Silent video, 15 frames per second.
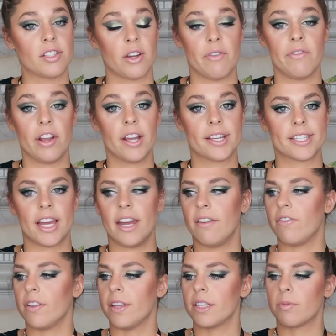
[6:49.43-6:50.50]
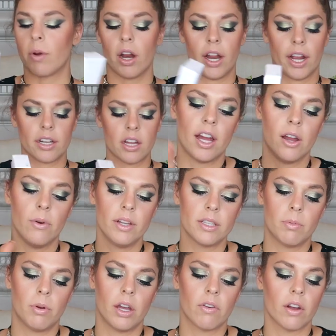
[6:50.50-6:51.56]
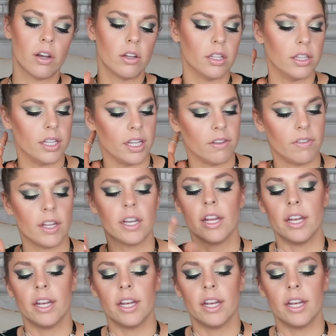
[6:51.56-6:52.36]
So I'm very excited for this product. I always apply retinol in the evening.